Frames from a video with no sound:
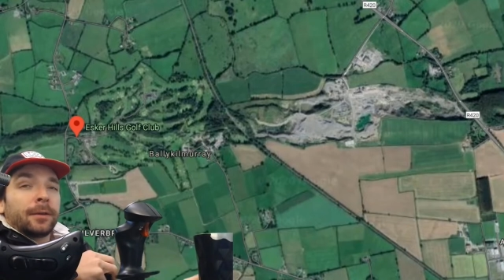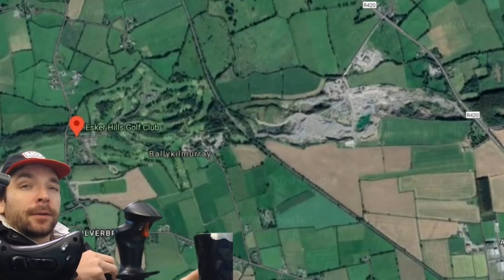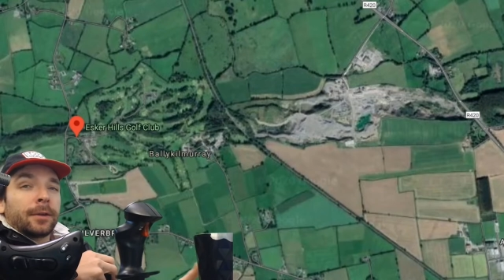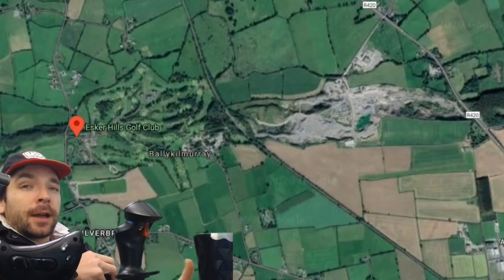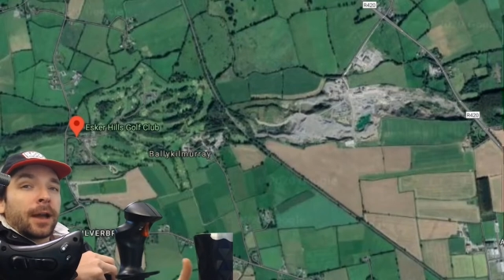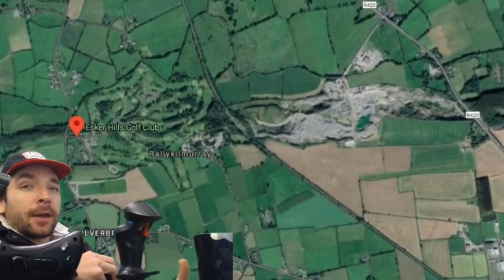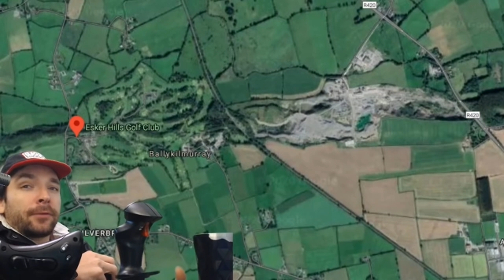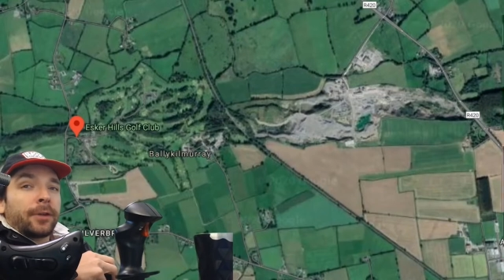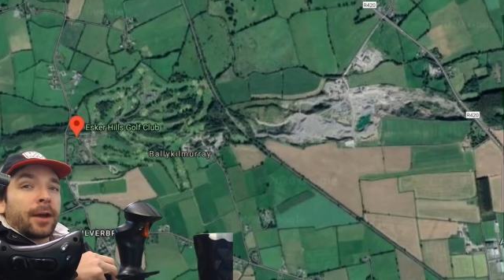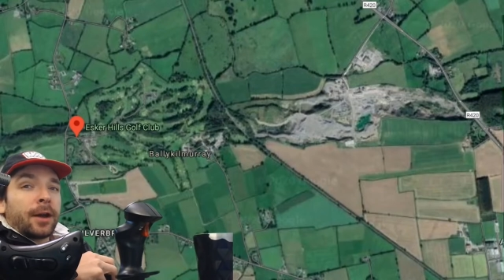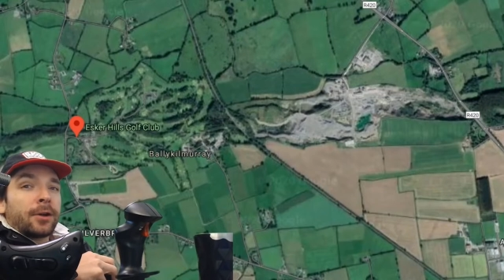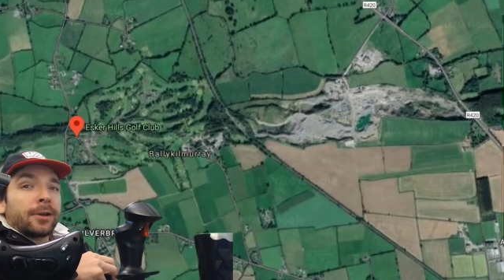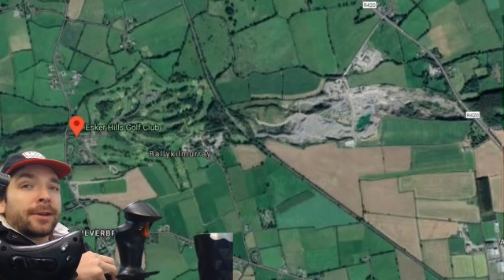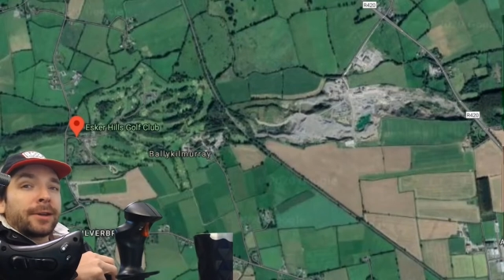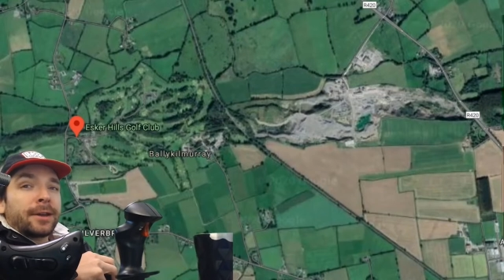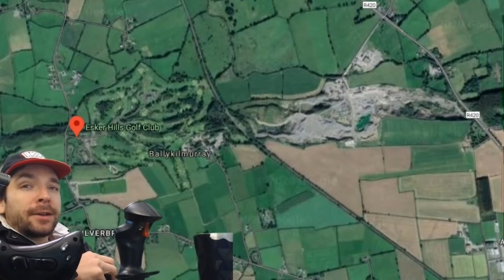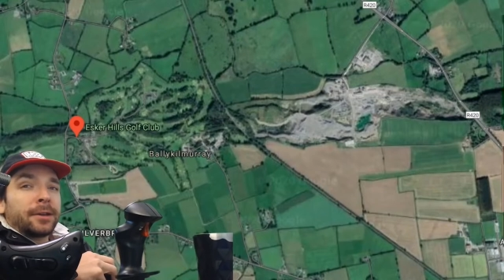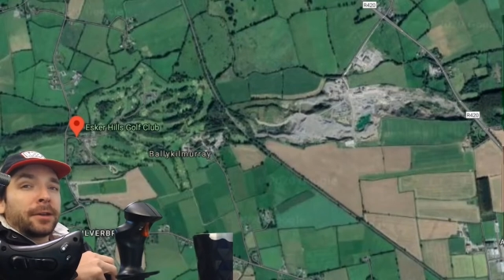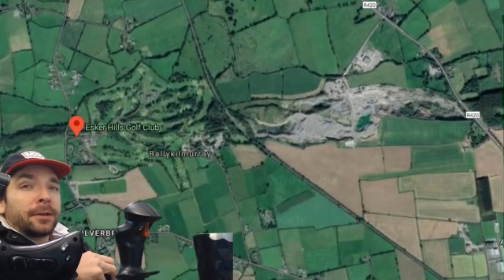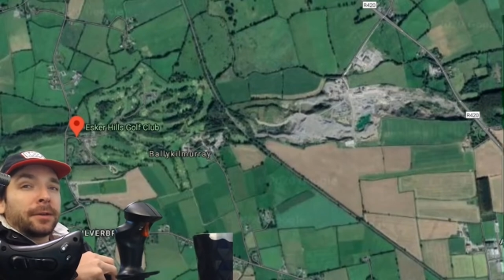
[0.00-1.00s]
Have you all
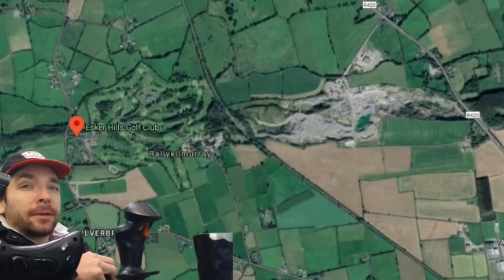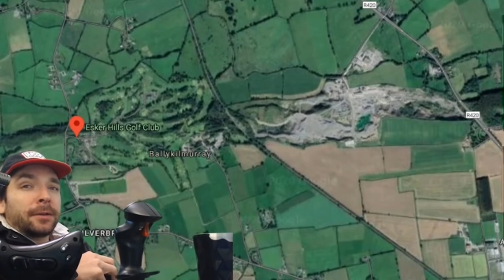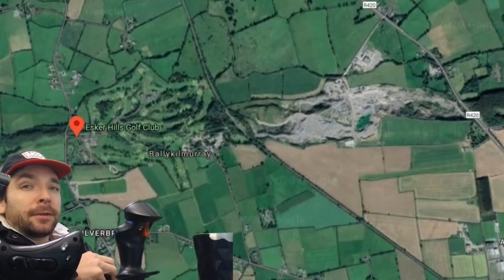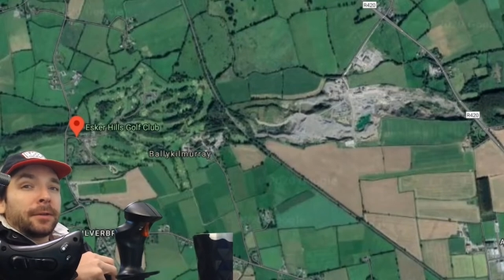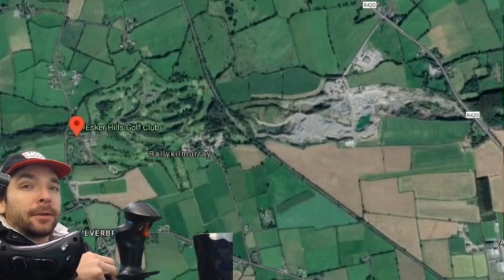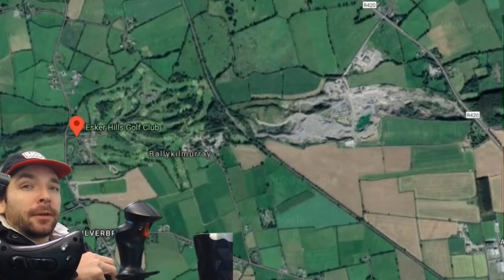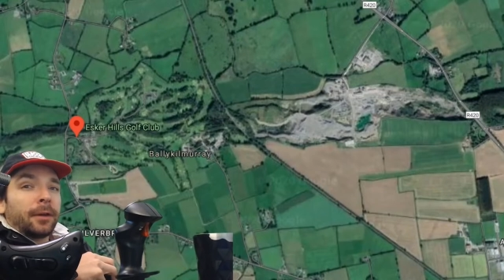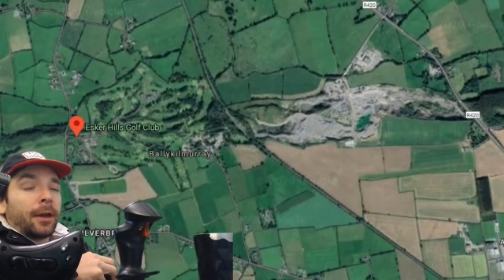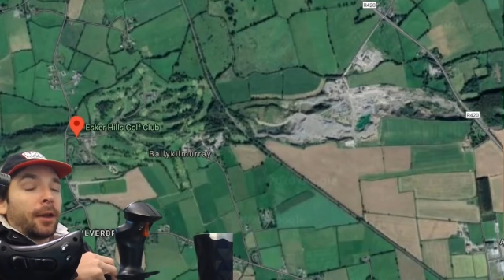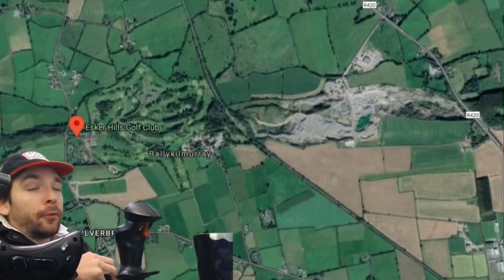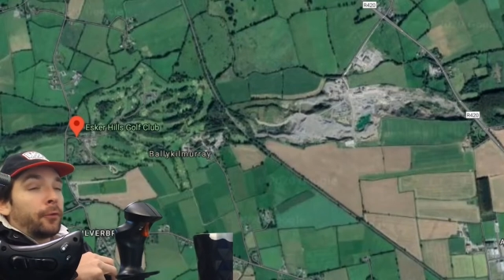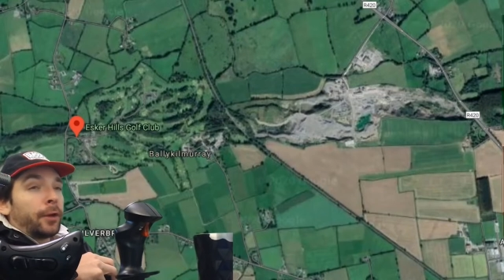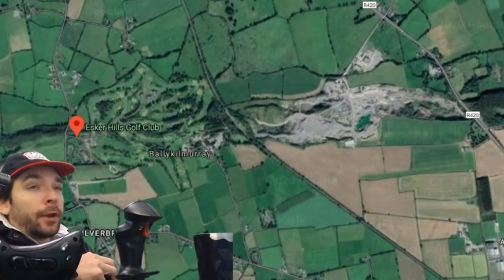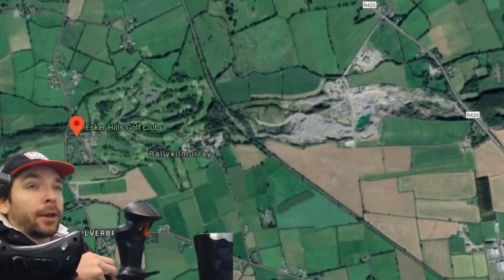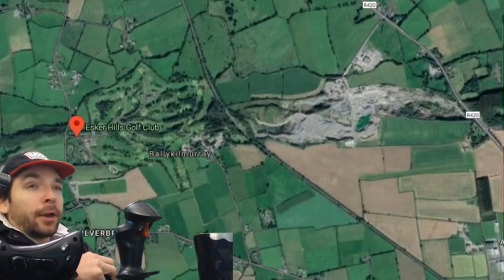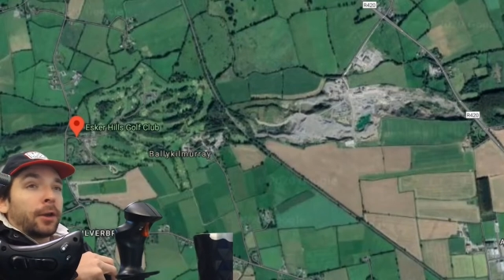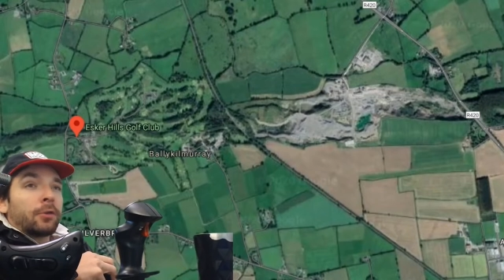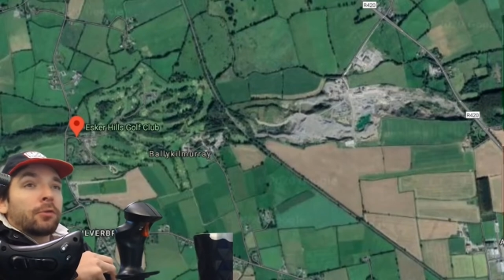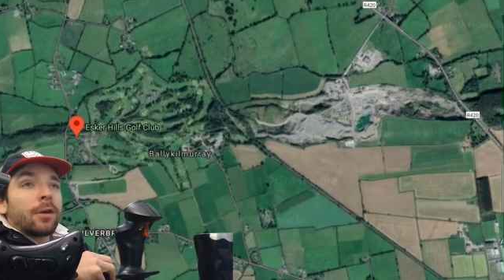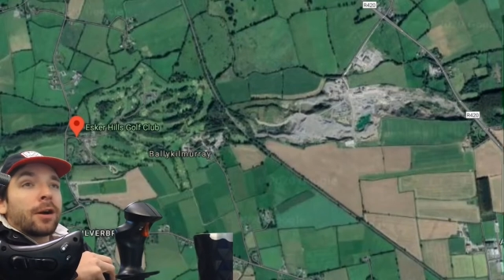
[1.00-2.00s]
night? If we
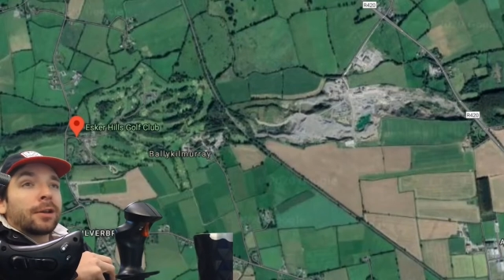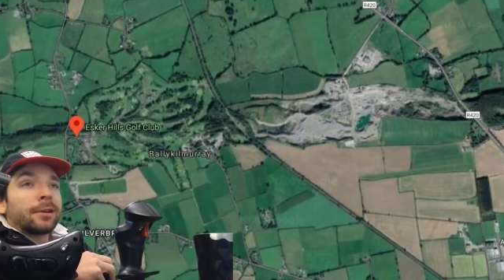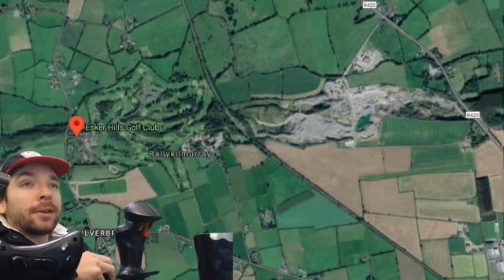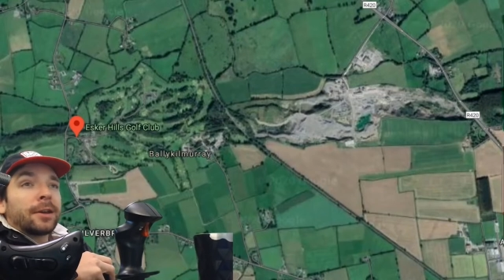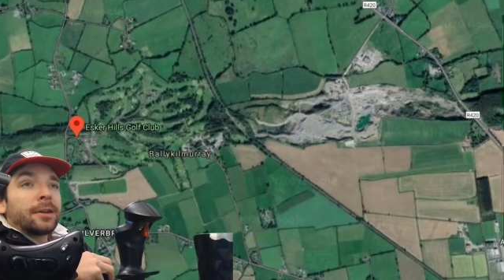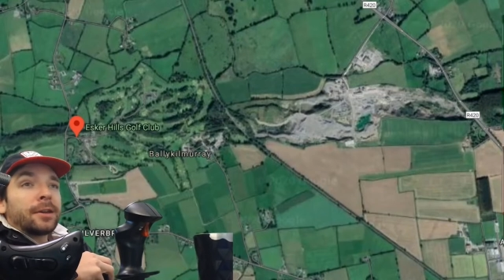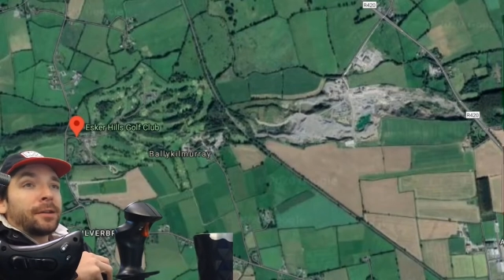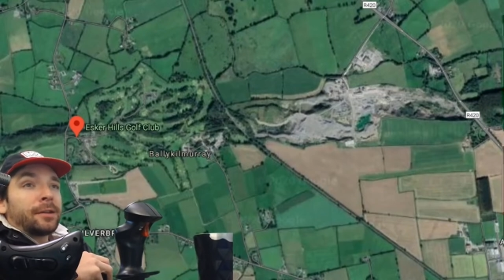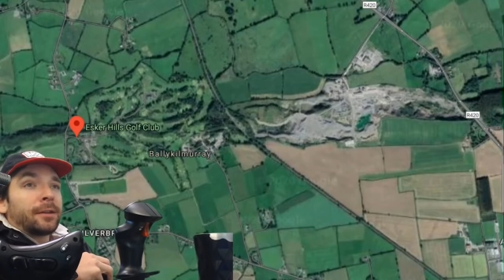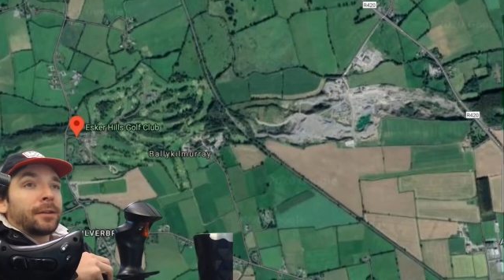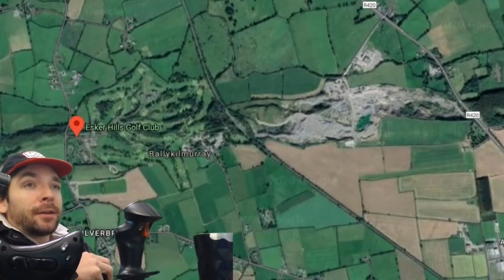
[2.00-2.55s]
can go all night?